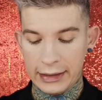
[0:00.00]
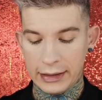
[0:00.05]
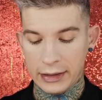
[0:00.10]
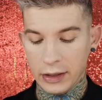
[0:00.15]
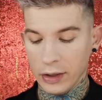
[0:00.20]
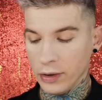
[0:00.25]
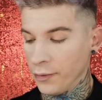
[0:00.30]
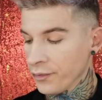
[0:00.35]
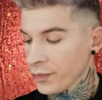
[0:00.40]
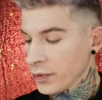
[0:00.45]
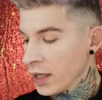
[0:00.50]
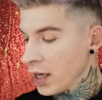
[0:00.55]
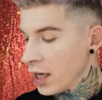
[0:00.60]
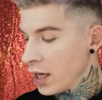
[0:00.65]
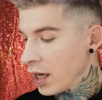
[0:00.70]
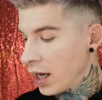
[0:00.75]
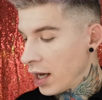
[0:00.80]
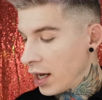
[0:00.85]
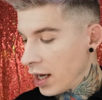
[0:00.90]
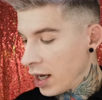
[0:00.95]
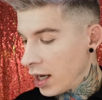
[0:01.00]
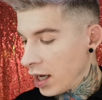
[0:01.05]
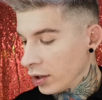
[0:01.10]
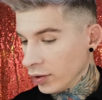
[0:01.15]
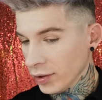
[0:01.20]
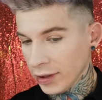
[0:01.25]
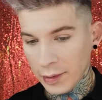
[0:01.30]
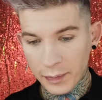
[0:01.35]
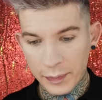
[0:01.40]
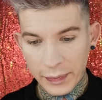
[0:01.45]
So
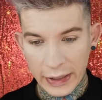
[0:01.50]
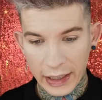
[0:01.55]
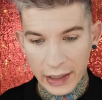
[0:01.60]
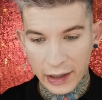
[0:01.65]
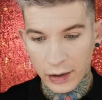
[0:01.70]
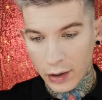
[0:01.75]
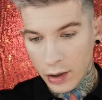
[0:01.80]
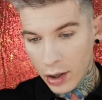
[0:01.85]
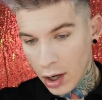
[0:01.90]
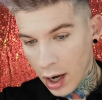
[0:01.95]
you can pick